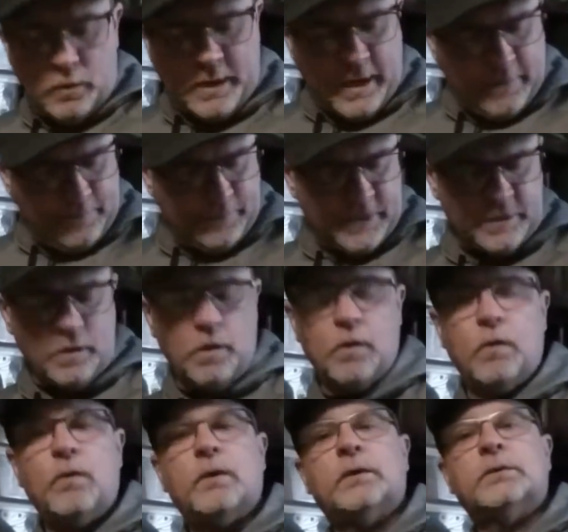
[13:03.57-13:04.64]
Okay,
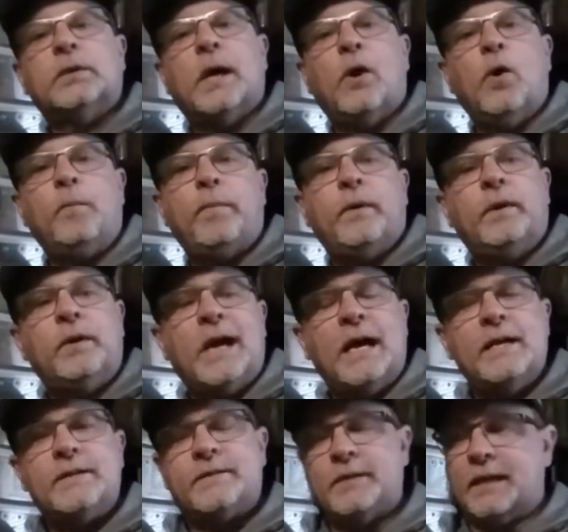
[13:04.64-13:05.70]
so I hope you
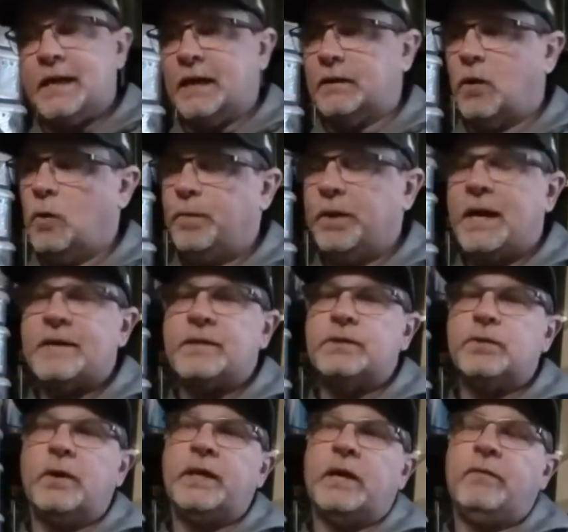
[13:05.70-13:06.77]
guys, again, I hope you guys
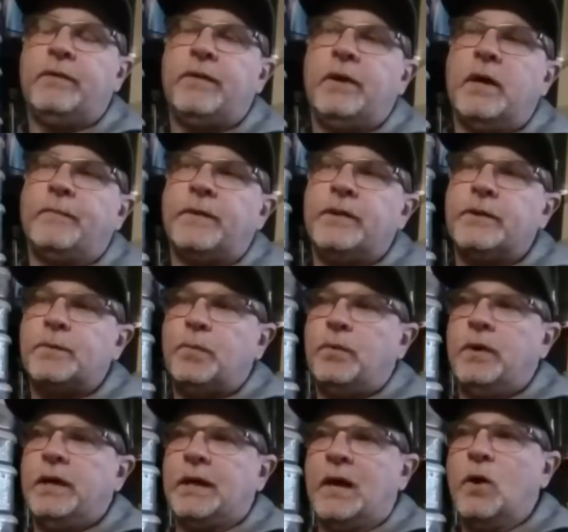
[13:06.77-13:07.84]
enjoyed everything up to this
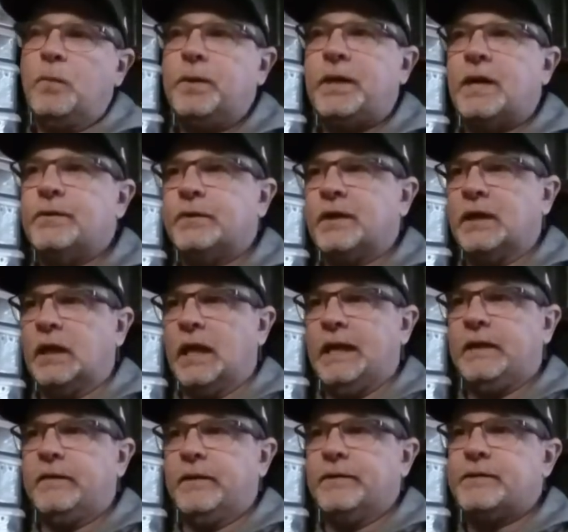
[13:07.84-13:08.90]
point. I hope you guys are going to
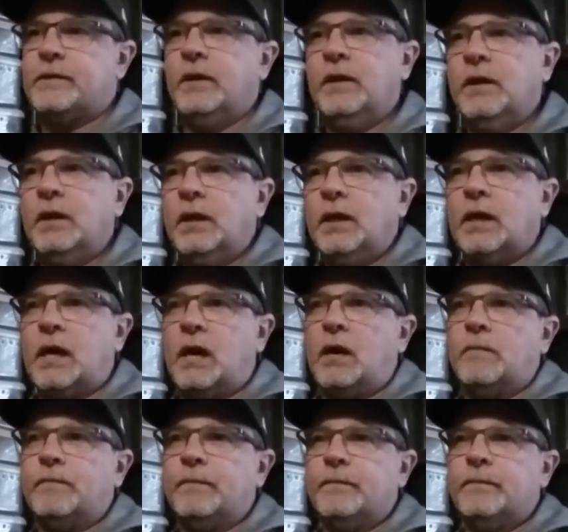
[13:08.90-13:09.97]
like this.
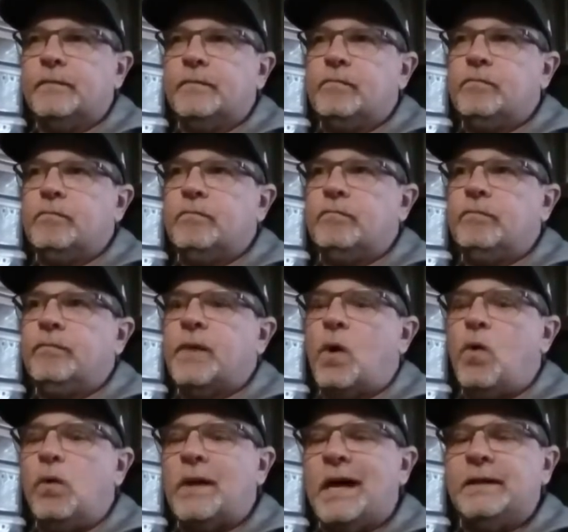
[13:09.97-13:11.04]
The
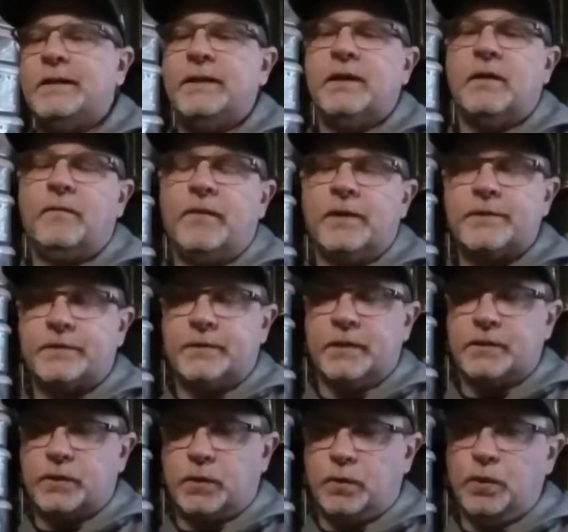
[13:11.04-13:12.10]
whole idea of
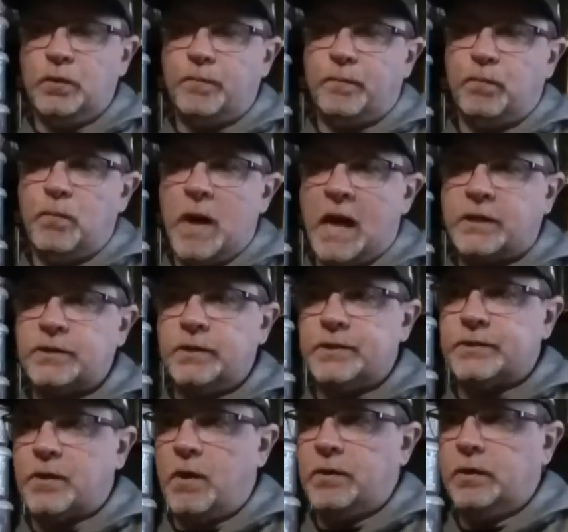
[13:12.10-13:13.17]
this group actually
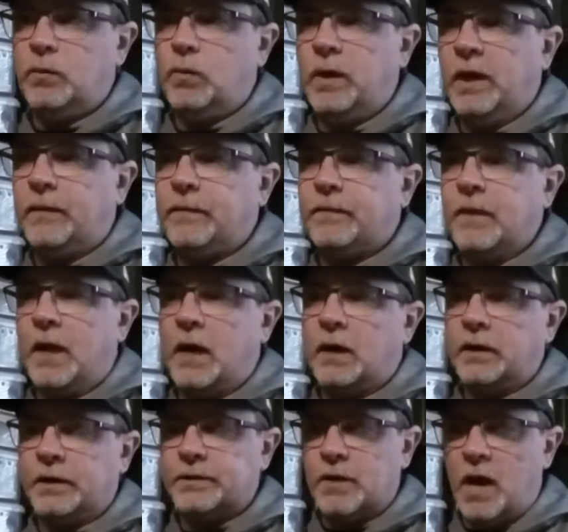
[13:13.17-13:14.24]
started with
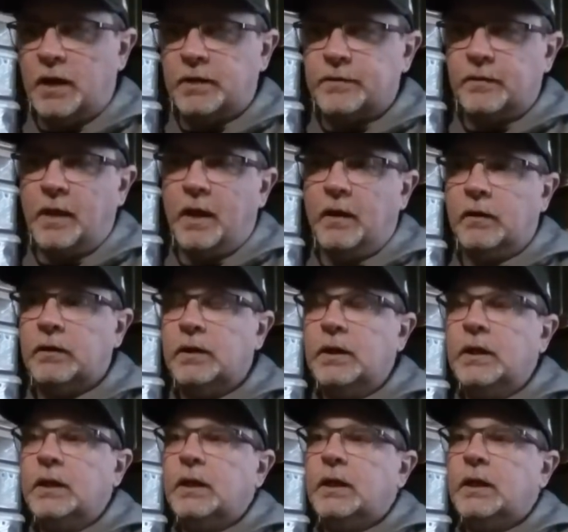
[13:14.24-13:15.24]
Exotics Lair